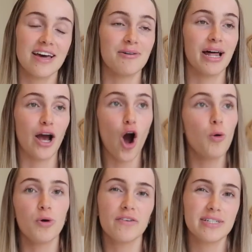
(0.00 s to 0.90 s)
They were like,
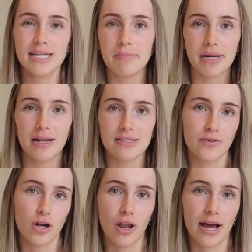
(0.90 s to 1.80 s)
oh, we'll give it 10 minutes. If
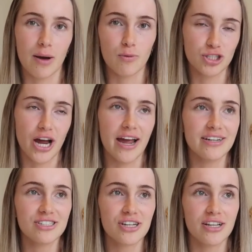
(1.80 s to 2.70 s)
we don't like it, we'll change.